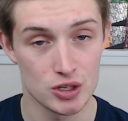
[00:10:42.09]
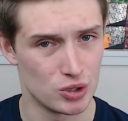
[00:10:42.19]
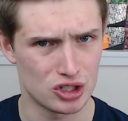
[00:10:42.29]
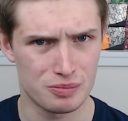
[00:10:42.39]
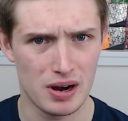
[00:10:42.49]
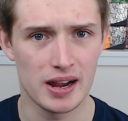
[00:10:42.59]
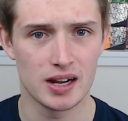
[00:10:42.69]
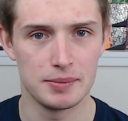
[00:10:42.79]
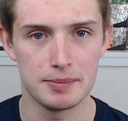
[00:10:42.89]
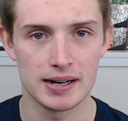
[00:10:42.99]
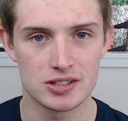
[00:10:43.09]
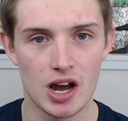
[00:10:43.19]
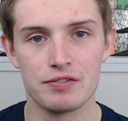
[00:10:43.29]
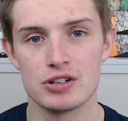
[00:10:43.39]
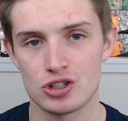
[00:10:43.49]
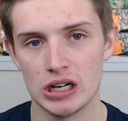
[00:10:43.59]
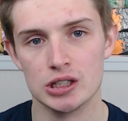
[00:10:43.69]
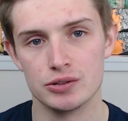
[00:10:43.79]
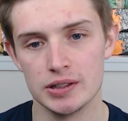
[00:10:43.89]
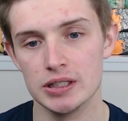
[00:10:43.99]
which is probably going to be my toughest challenge
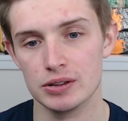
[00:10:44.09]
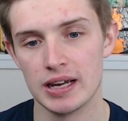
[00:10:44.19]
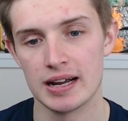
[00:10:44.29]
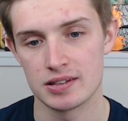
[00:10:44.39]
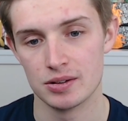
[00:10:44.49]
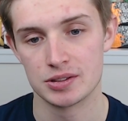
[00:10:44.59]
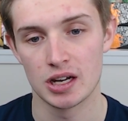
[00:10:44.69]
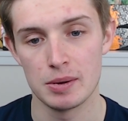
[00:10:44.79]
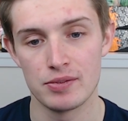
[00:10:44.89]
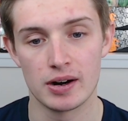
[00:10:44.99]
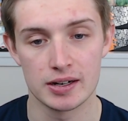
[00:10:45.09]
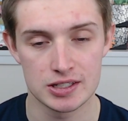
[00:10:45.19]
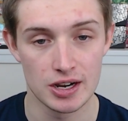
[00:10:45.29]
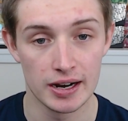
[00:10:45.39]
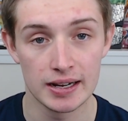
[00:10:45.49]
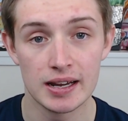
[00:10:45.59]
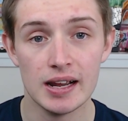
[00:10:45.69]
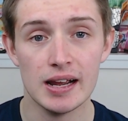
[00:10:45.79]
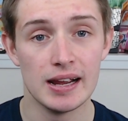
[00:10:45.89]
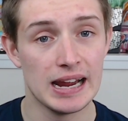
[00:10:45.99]
video yet, so it's going to be very exciting.
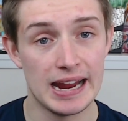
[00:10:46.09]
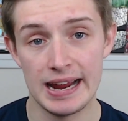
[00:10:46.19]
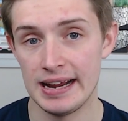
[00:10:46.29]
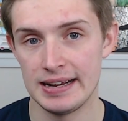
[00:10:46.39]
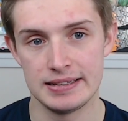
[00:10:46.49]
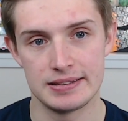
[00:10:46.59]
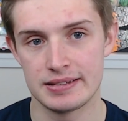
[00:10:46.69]
And